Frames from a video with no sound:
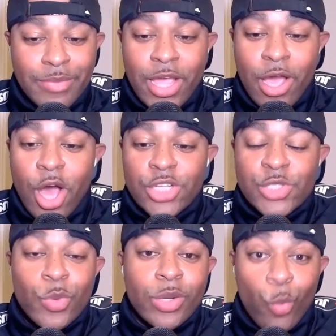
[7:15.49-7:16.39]
They all just
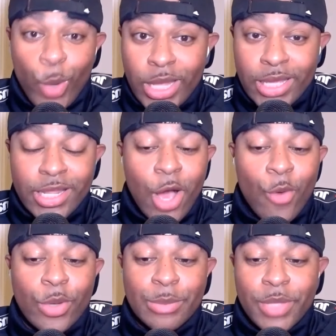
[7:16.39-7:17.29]
want to win. They all
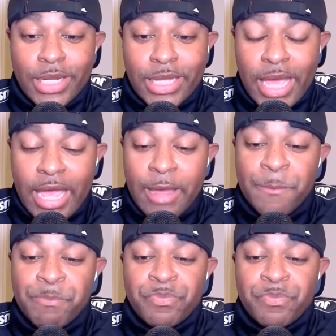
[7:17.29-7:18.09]
want to play the game.